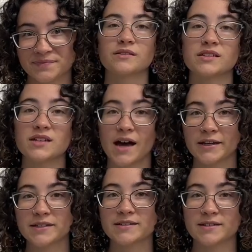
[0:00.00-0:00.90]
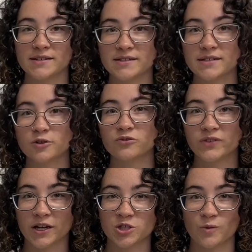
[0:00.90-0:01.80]
The tiny statistical
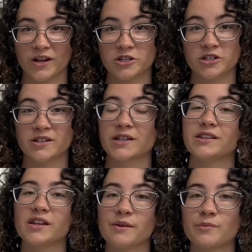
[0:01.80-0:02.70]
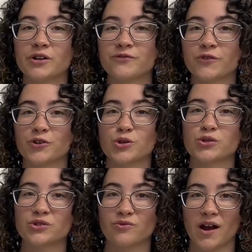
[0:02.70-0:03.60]
fluctuation in the number of photons
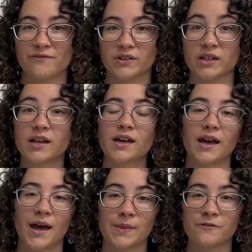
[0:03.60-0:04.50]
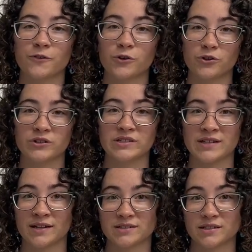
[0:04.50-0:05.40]
arriving at the
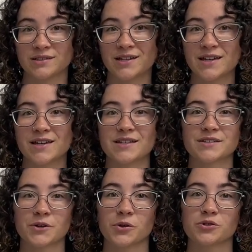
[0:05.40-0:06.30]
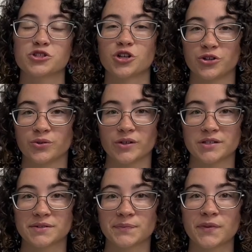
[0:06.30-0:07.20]
photodetector is called shot
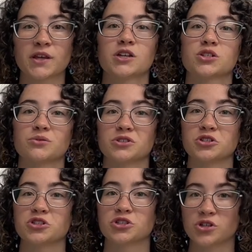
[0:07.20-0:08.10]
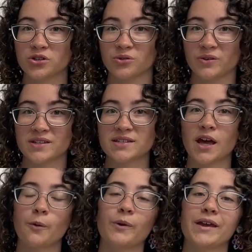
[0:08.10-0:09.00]
noise. To reduce shot noise,
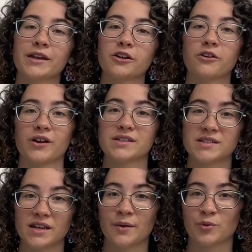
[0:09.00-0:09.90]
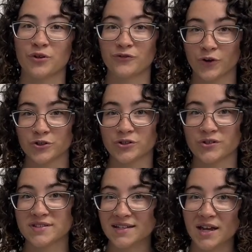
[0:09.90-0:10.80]
we increase the number of
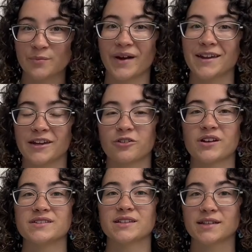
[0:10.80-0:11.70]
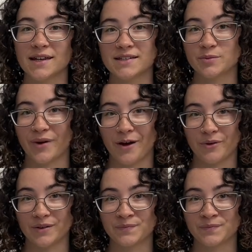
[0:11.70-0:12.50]
photons by increasing the laser power.